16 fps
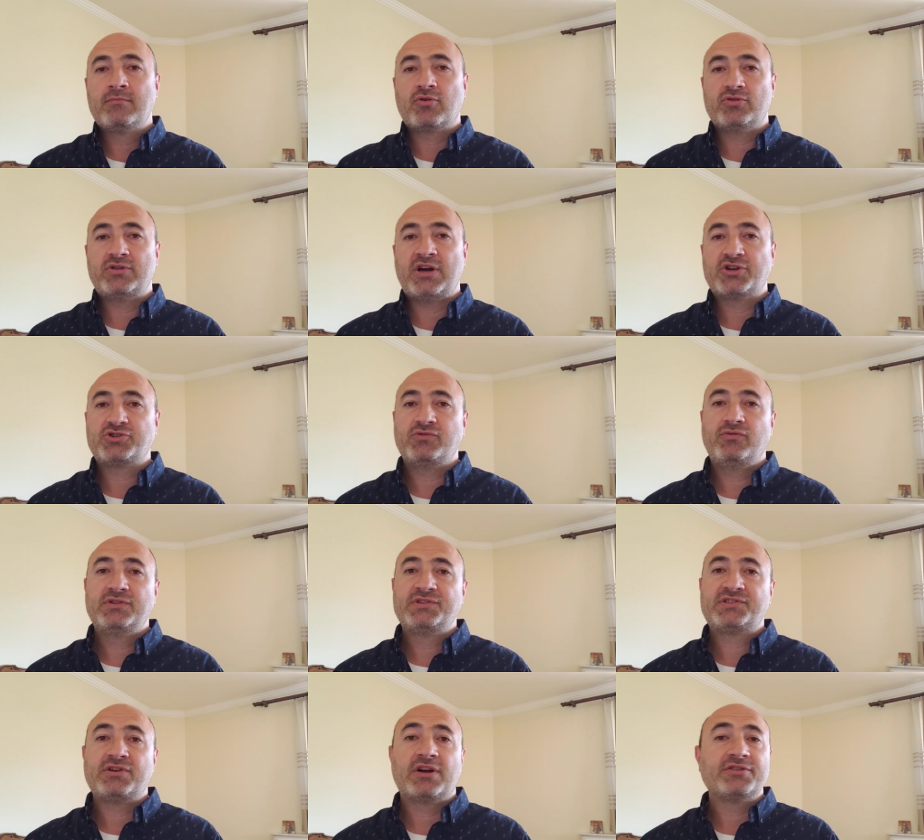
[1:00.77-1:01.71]
Production
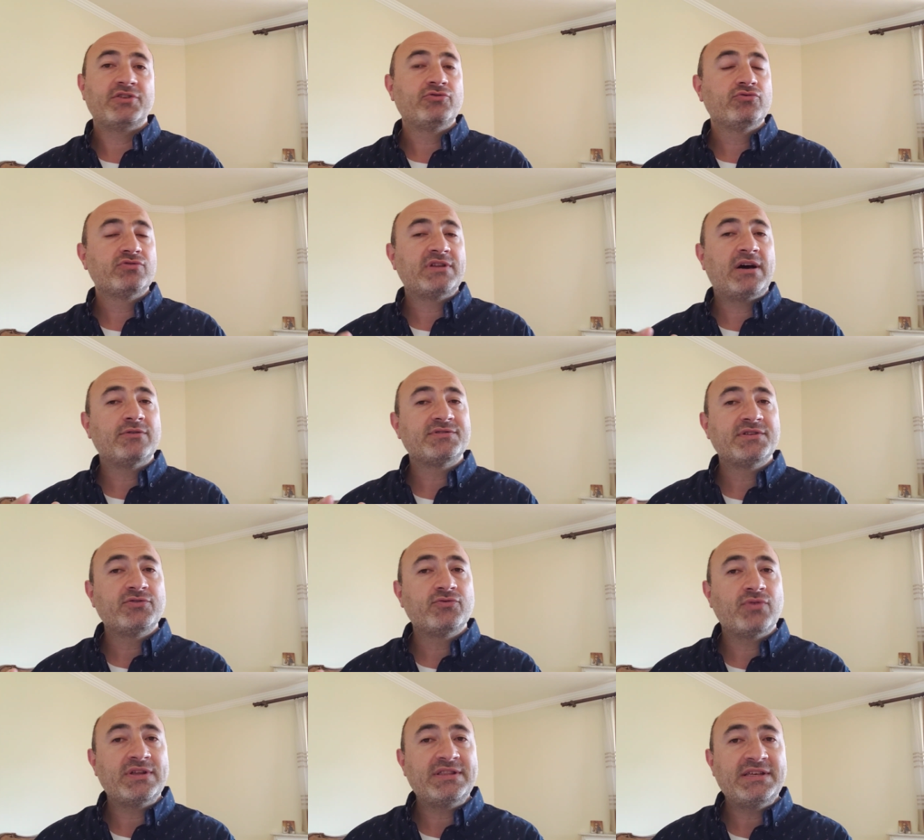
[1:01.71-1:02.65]
will start in
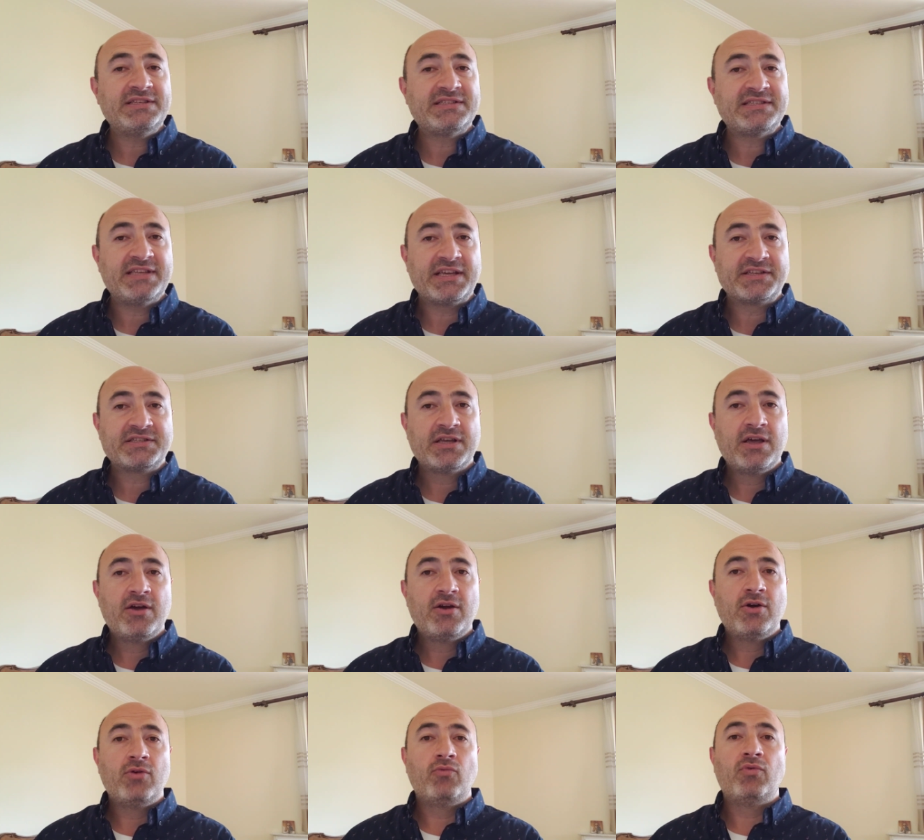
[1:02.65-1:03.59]
2026,
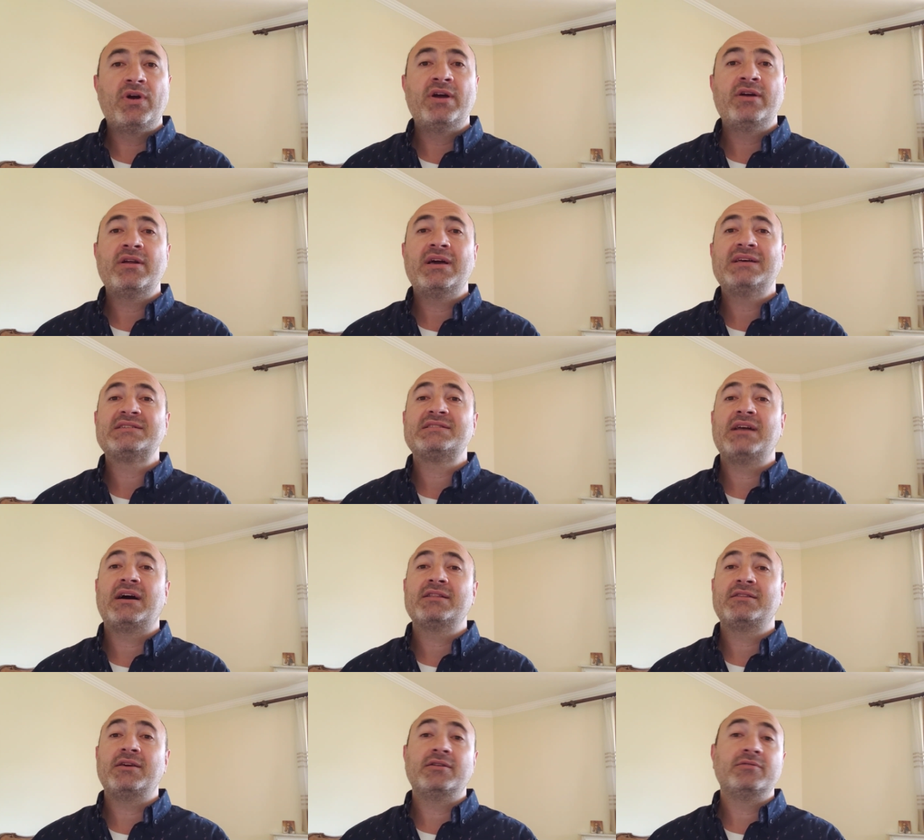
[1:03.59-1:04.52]
where has not